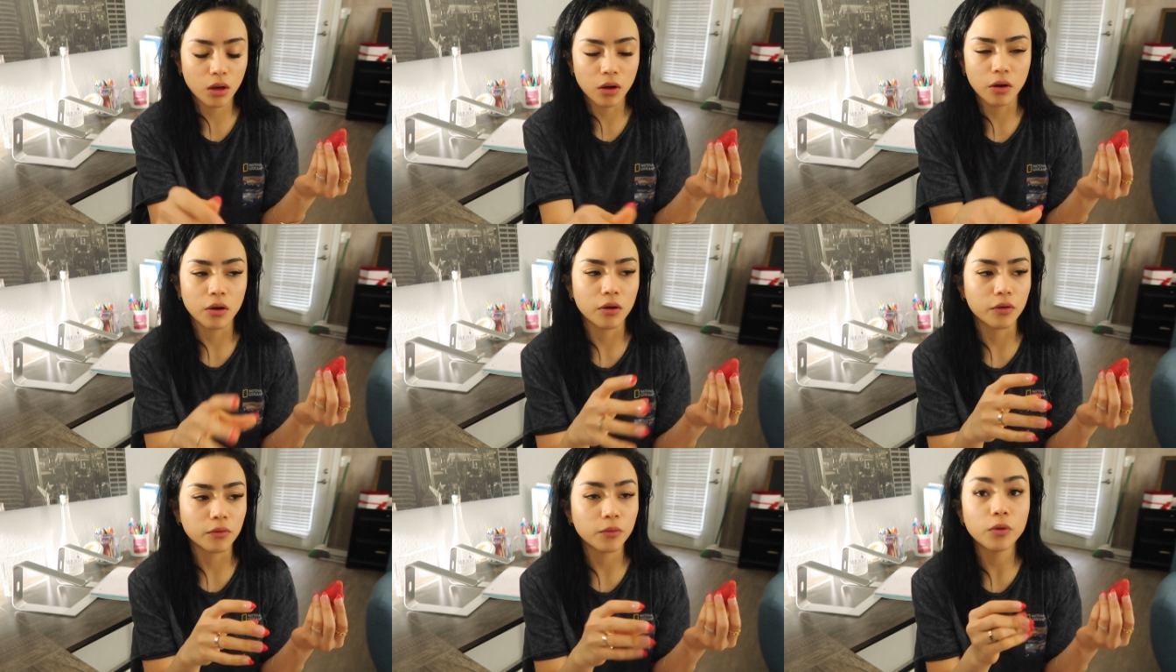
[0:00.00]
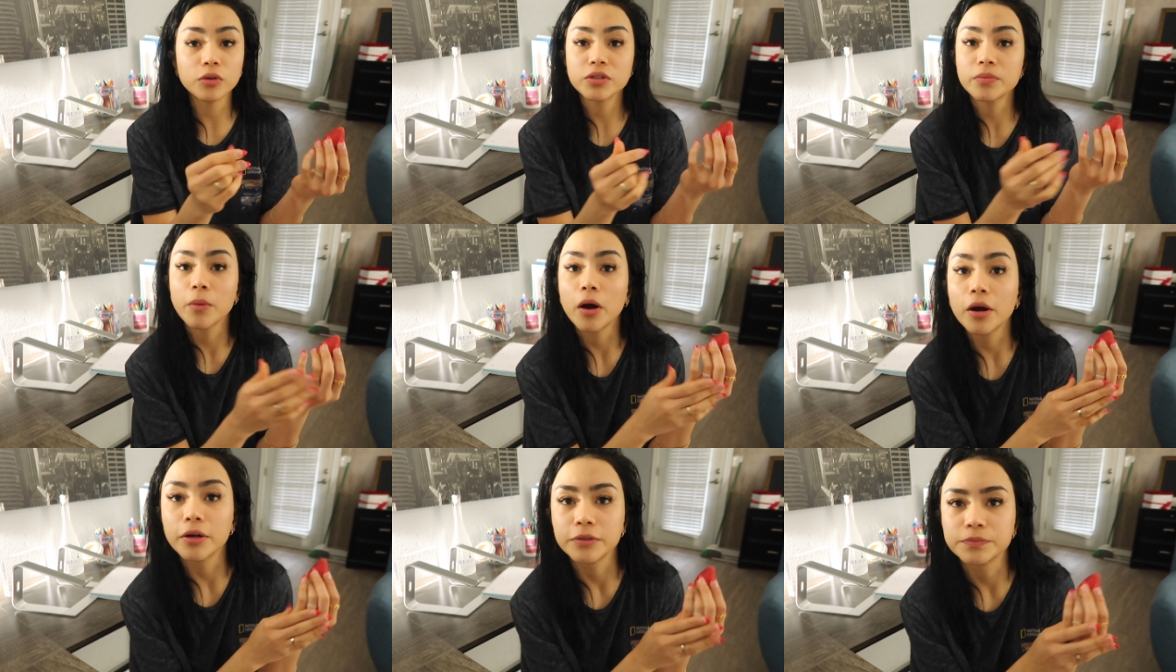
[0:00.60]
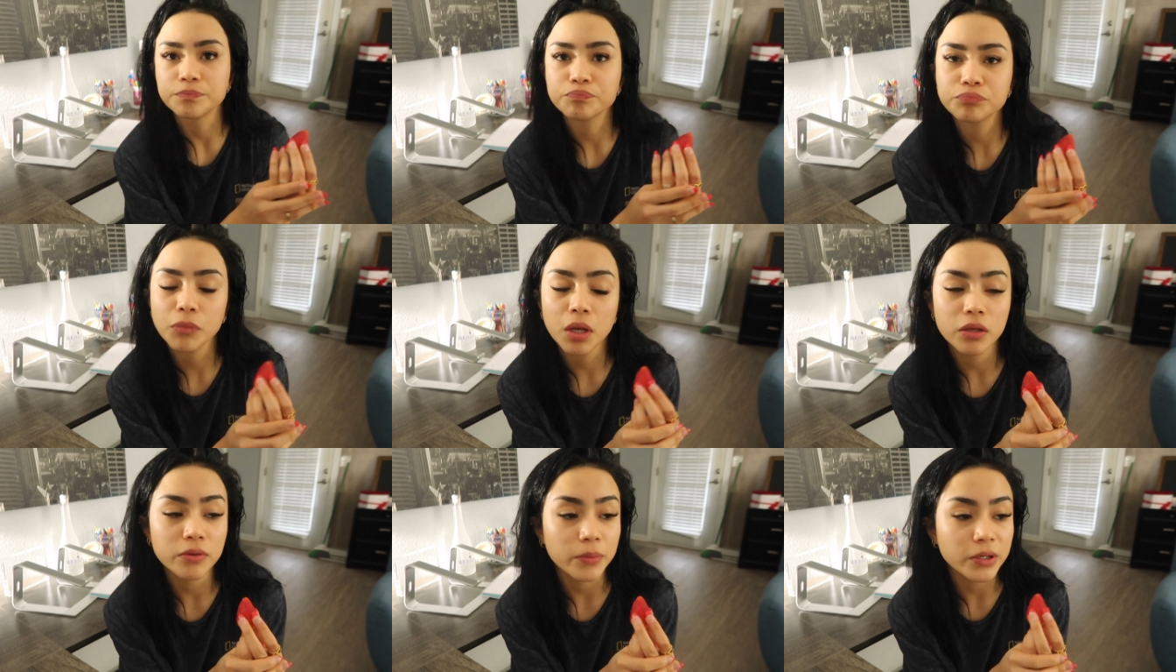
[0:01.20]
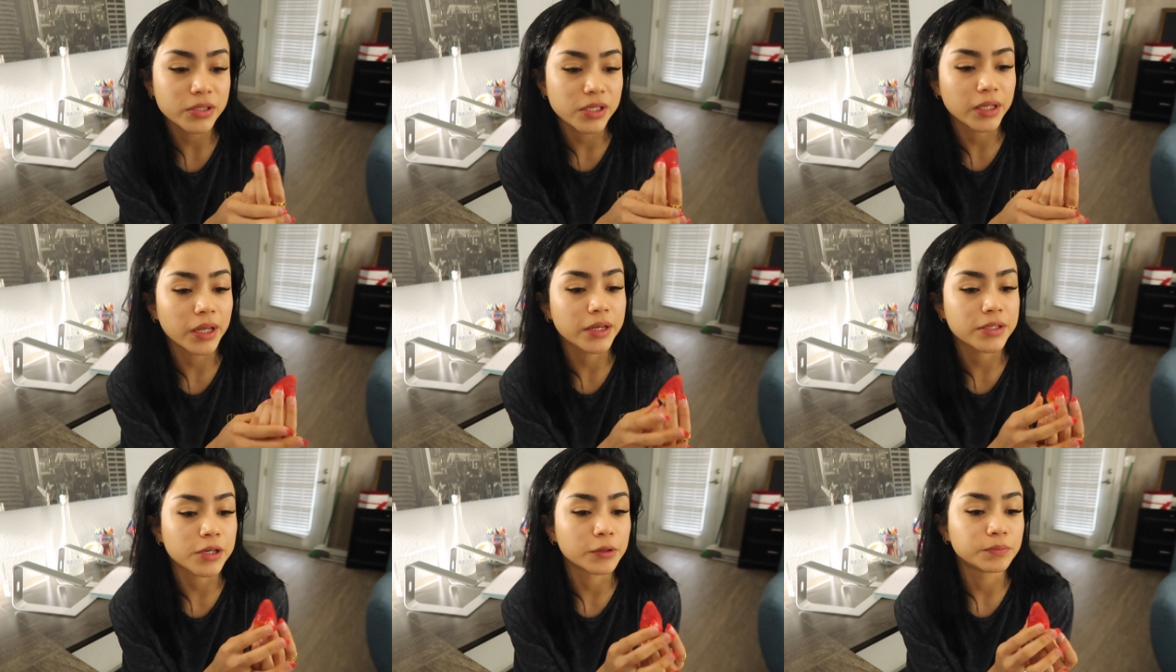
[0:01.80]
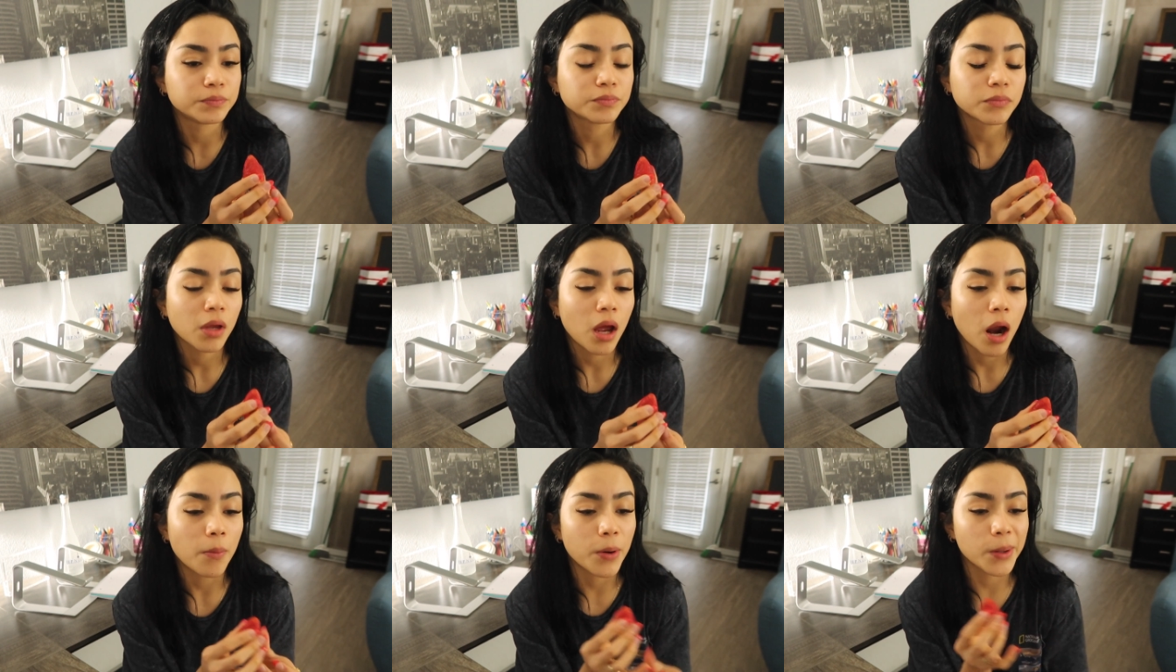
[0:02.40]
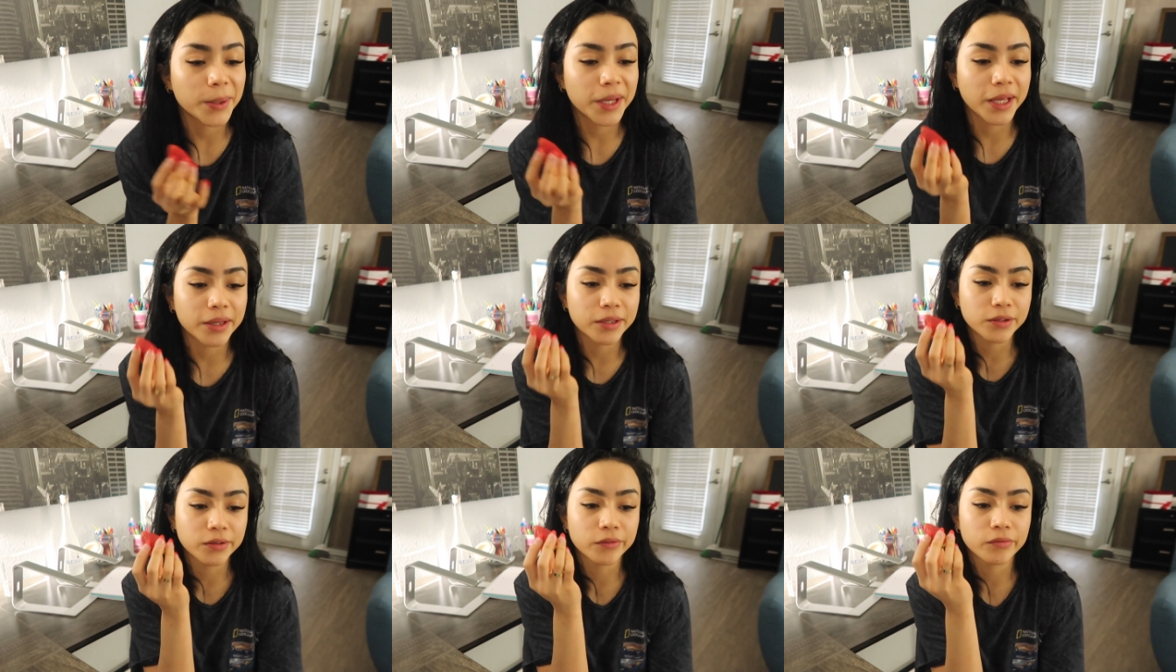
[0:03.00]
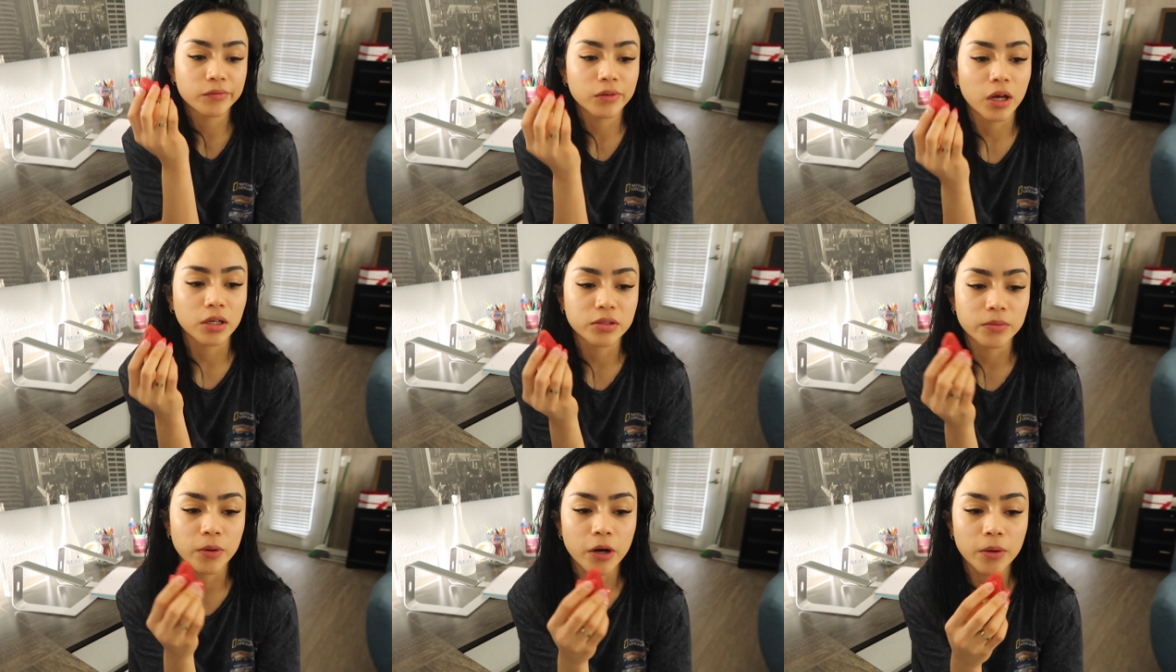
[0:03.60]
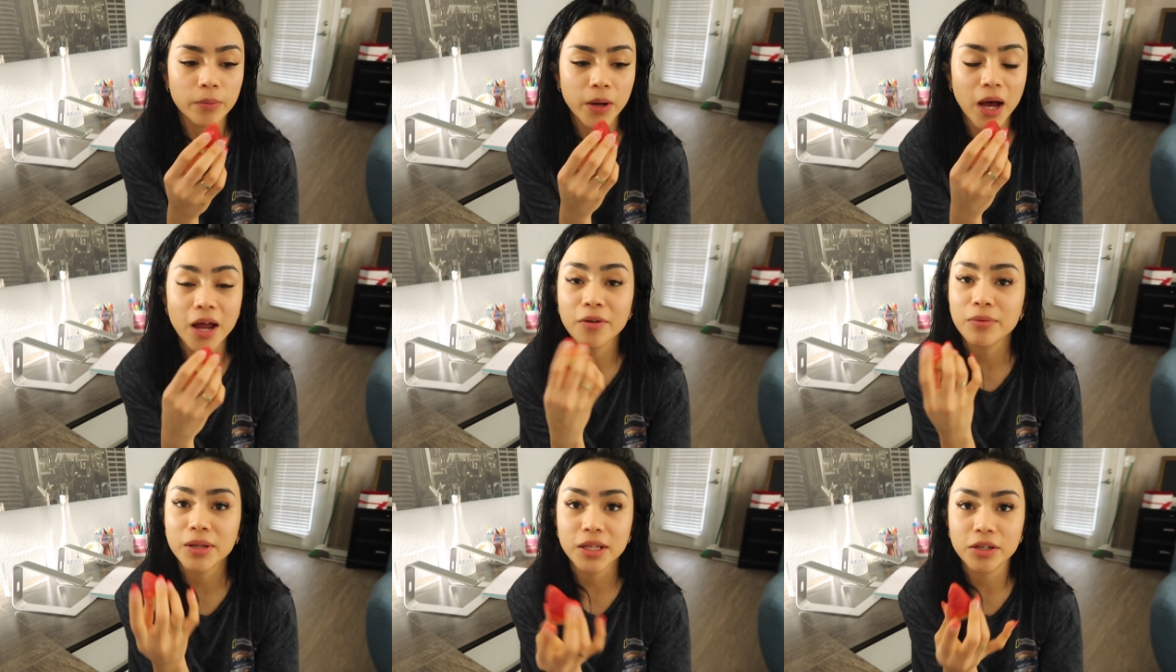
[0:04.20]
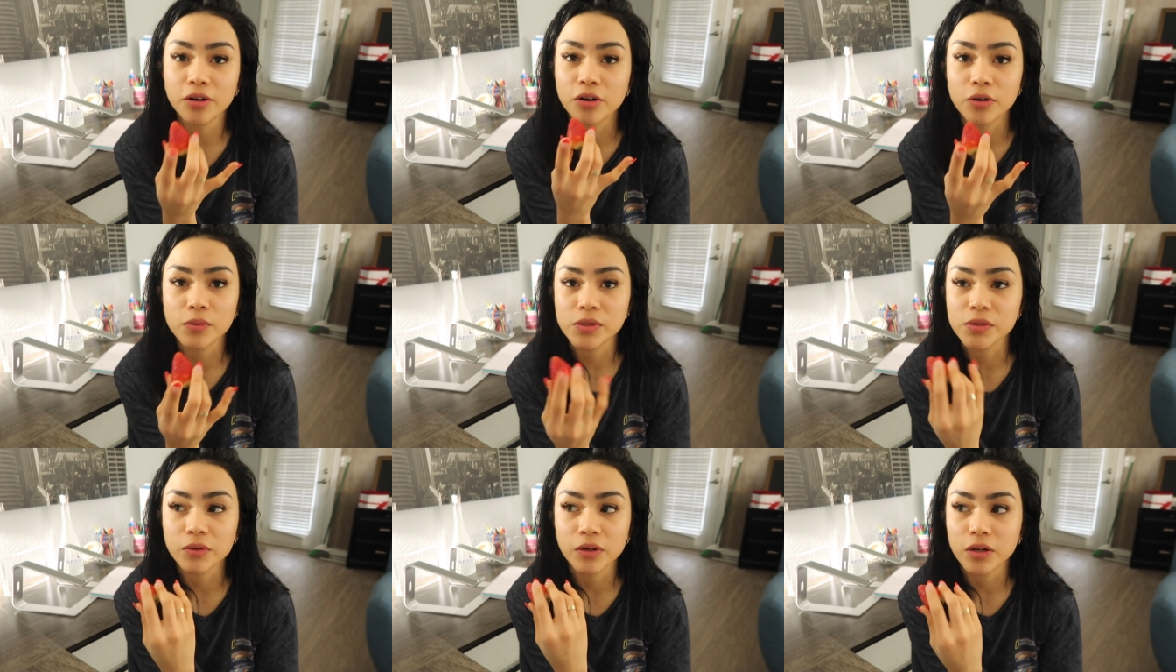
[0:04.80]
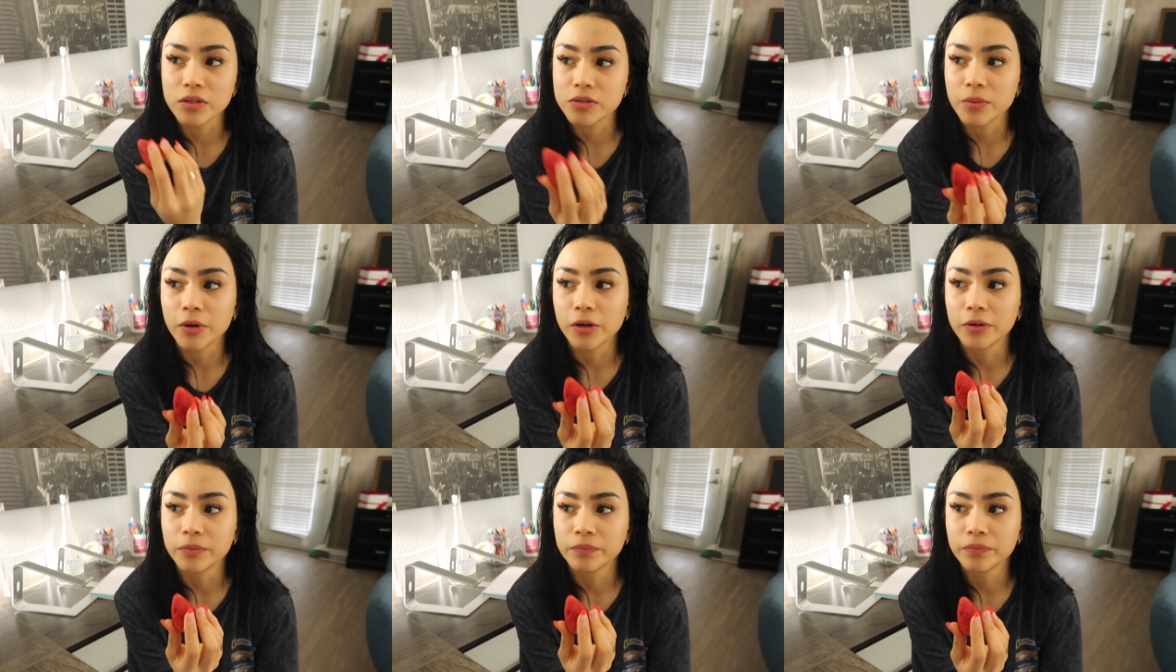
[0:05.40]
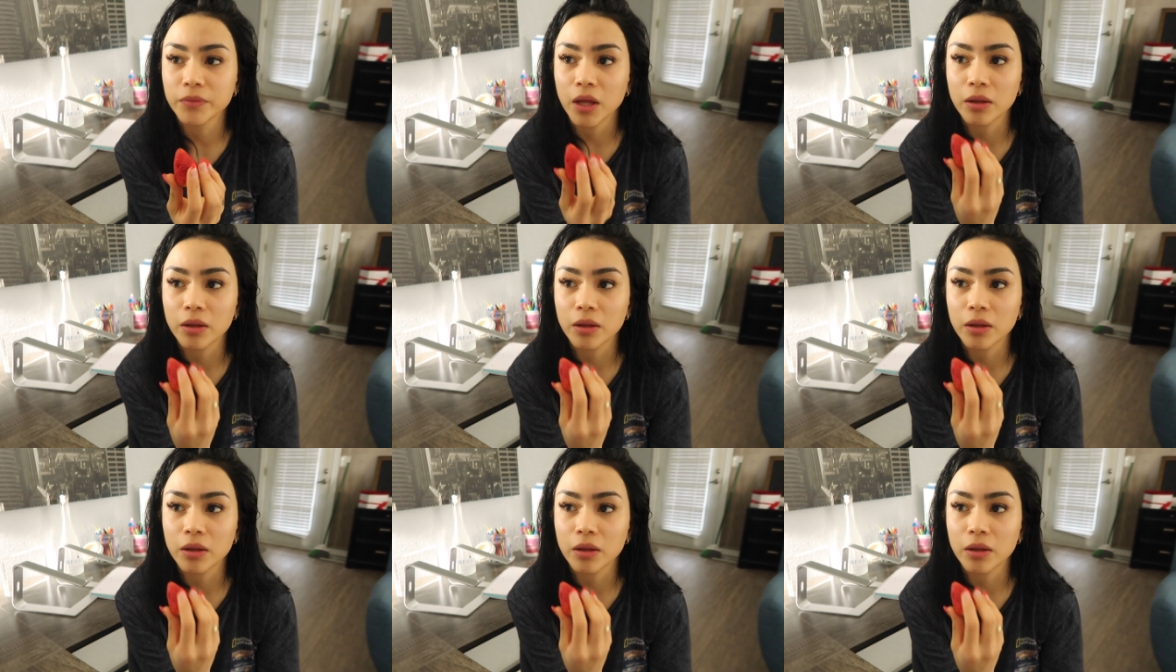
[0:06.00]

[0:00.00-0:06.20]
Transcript: uh, well, tomorrow. Tomorrow's Sunday, so I'll probably end the vlog tomorrow, but I really don't know what's going on tomorrow.